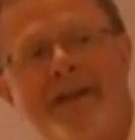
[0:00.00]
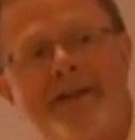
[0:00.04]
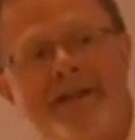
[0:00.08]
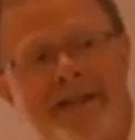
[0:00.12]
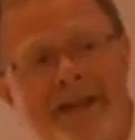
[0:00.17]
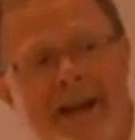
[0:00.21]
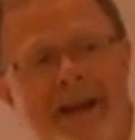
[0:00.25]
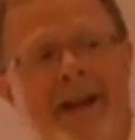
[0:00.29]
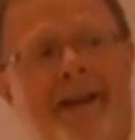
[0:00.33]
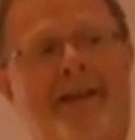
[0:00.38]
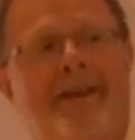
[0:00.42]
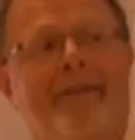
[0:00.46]

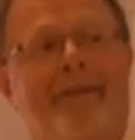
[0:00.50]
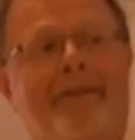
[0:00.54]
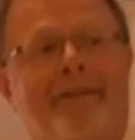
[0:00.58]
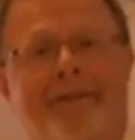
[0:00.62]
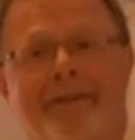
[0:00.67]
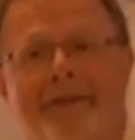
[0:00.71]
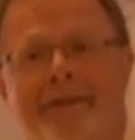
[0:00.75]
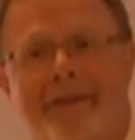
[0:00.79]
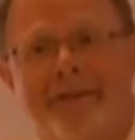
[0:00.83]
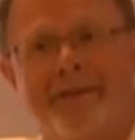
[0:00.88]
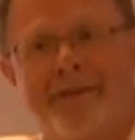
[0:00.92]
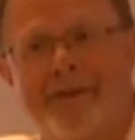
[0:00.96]

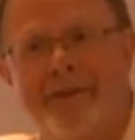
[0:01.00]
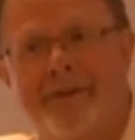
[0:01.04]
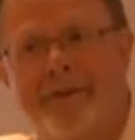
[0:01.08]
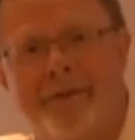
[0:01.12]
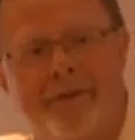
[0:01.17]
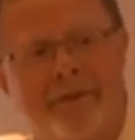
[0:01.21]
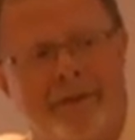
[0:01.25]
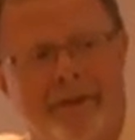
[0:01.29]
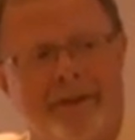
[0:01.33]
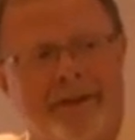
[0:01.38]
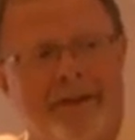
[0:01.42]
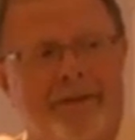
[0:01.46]
intend
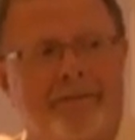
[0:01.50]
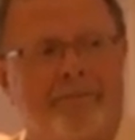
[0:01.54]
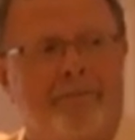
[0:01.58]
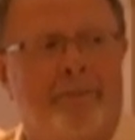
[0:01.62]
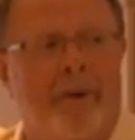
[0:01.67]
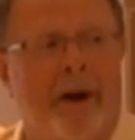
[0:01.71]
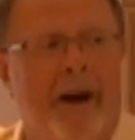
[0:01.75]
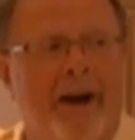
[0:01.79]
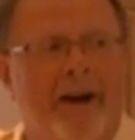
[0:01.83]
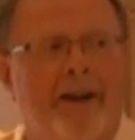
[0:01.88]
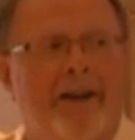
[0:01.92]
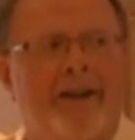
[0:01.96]
to
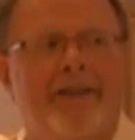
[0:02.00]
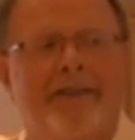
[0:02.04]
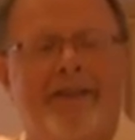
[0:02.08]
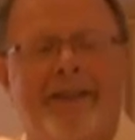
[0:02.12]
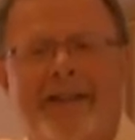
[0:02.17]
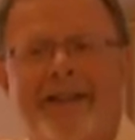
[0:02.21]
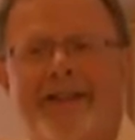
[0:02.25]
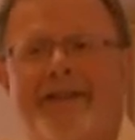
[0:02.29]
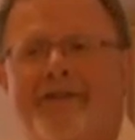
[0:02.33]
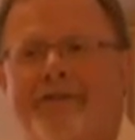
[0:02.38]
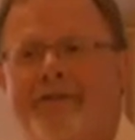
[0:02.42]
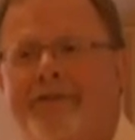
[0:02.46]
market
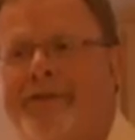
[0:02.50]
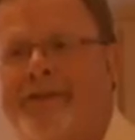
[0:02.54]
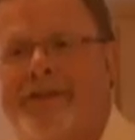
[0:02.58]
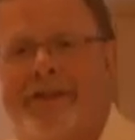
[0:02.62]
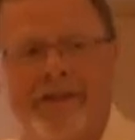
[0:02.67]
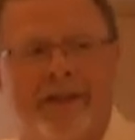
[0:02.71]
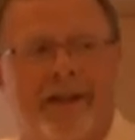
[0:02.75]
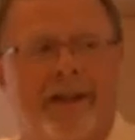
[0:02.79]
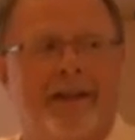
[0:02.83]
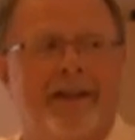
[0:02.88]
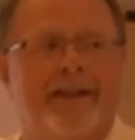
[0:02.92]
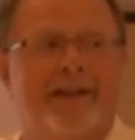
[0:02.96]
this
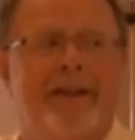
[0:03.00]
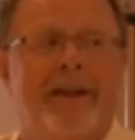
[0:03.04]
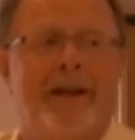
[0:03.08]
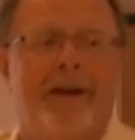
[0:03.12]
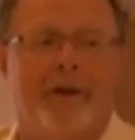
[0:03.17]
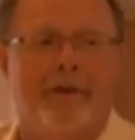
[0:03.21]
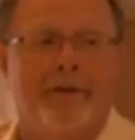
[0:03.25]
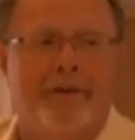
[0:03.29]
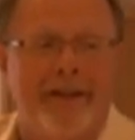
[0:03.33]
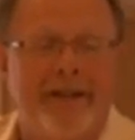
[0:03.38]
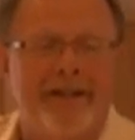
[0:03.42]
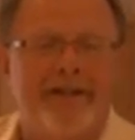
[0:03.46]
facility
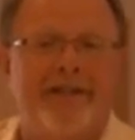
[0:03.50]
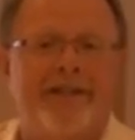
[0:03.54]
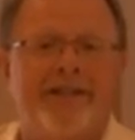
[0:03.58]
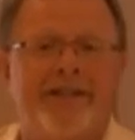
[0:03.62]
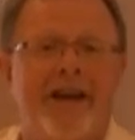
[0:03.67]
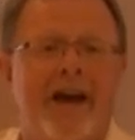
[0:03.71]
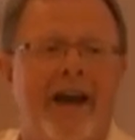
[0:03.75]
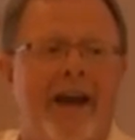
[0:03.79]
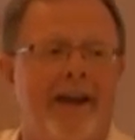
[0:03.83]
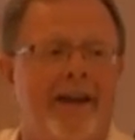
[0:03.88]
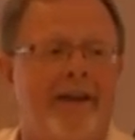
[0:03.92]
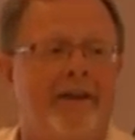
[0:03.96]
or this
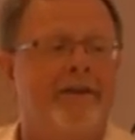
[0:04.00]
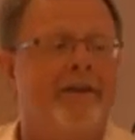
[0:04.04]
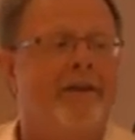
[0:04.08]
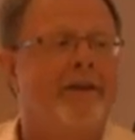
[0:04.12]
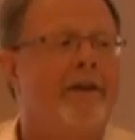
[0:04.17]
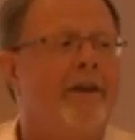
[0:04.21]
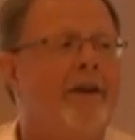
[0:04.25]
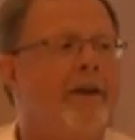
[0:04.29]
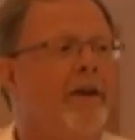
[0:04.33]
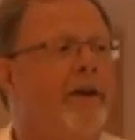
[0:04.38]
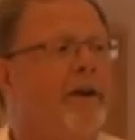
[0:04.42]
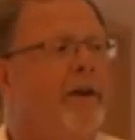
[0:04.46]
site
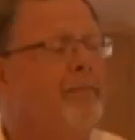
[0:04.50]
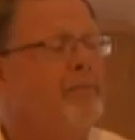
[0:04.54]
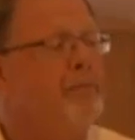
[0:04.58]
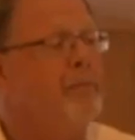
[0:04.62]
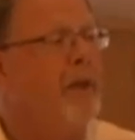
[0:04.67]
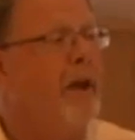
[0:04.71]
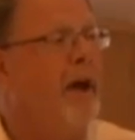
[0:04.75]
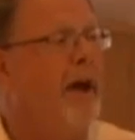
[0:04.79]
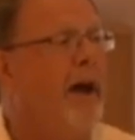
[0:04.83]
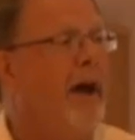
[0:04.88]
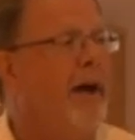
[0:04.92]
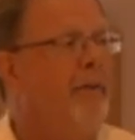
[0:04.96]

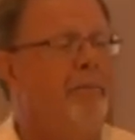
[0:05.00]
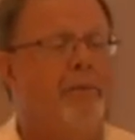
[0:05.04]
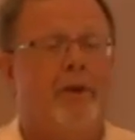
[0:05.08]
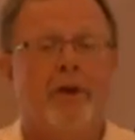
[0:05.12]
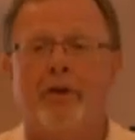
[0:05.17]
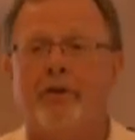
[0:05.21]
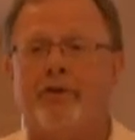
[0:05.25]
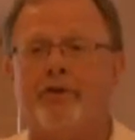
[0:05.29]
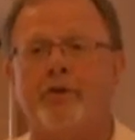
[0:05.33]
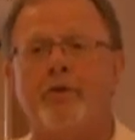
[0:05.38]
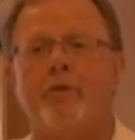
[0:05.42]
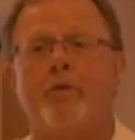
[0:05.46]
um,
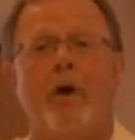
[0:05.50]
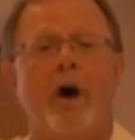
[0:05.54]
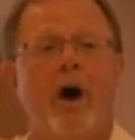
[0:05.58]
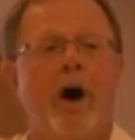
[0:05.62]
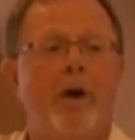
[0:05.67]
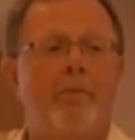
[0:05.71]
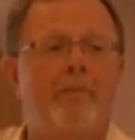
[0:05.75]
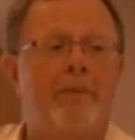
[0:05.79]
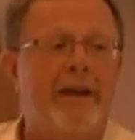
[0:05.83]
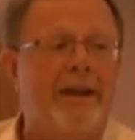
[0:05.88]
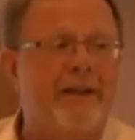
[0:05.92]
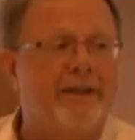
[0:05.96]
through
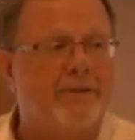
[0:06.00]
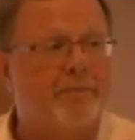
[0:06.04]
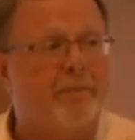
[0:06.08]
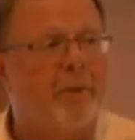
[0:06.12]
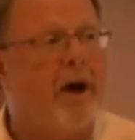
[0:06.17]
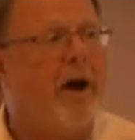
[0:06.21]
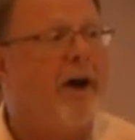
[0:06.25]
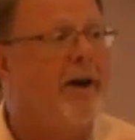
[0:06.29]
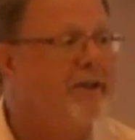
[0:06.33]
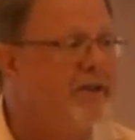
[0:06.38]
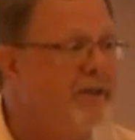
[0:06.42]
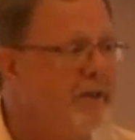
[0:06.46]
all means
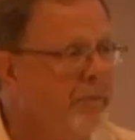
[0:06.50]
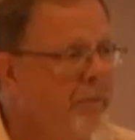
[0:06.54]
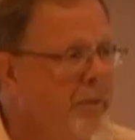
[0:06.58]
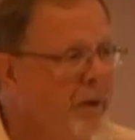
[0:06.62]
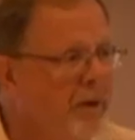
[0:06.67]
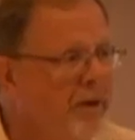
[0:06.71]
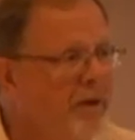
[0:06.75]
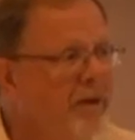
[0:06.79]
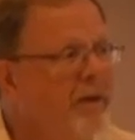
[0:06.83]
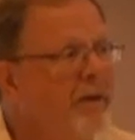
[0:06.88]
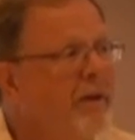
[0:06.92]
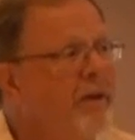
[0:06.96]

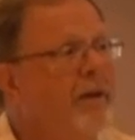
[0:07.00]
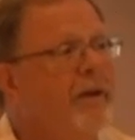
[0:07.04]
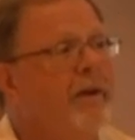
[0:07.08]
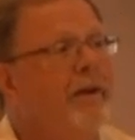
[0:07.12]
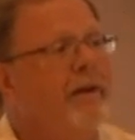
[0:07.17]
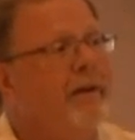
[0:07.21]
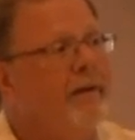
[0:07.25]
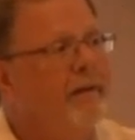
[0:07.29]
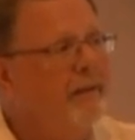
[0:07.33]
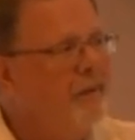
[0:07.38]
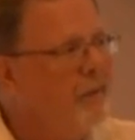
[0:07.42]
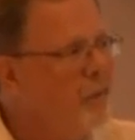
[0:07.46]
possible
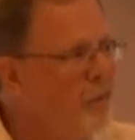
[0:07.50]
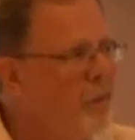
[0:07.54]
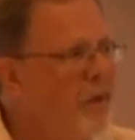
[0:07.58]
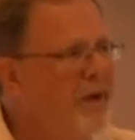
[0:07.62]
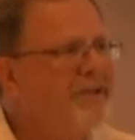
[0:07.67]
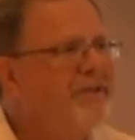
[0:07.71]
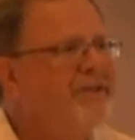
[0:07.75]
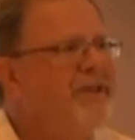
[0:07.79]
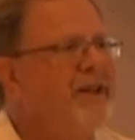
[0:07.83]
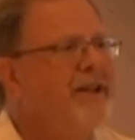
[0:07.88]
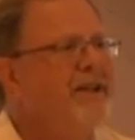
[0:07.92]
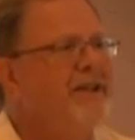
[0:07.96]

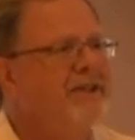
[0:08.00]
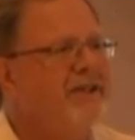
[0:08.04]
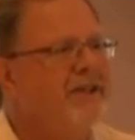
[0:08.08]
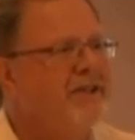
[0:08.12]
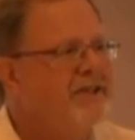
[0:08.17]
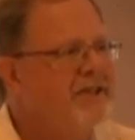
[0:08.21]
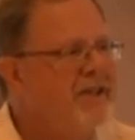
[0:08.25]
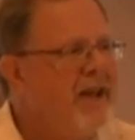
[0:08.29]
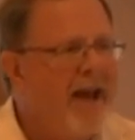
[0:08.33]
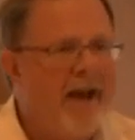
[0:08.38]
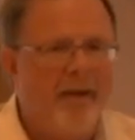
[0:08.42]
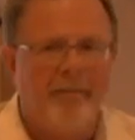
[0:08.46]
once it is
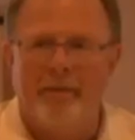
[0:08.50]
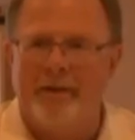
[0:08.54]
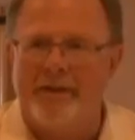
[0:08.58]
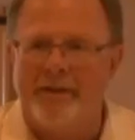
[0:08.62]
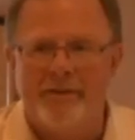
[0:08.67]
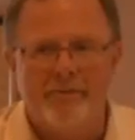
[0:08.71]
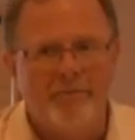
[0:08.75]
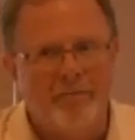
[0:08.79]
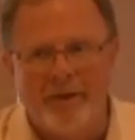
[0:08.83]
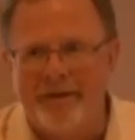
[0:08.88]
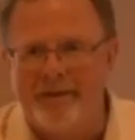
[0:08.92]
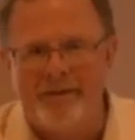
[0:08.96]

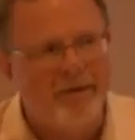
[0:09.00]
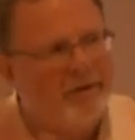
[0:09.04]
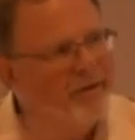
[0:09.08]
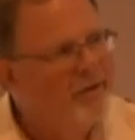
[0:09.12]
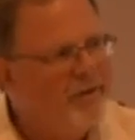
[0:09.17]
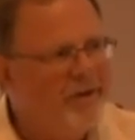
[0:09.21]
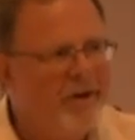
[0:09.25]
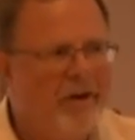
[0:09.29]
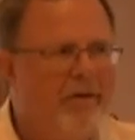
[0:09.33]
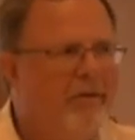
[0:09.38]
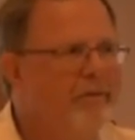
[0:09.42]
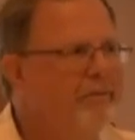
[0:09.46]
established, but you
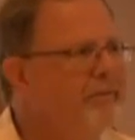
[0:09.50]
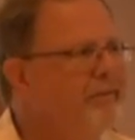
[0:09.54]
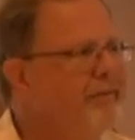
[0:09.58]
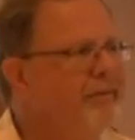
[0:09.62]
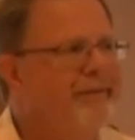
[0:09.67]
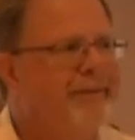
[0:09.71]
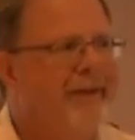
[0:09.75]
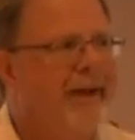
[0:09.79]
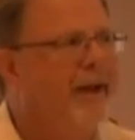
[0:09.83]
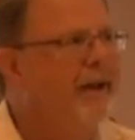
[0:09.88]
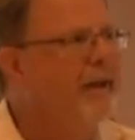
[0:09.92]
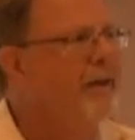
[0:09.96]
don't
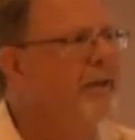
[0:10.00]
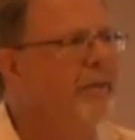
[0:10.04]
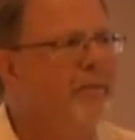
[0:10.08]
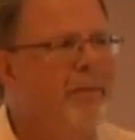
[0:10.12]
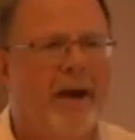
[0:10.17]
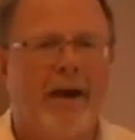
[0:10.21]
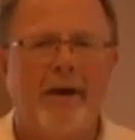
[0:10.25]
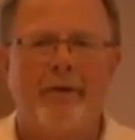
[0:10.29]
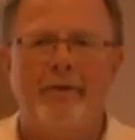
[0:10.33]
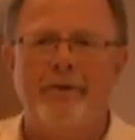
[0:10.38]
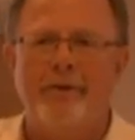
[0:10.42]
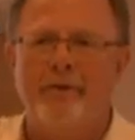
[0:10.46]
tell them
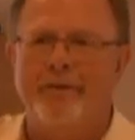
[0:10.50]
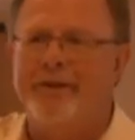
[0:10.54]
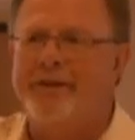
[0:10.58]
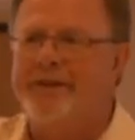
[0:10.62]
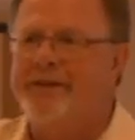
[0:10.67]
how you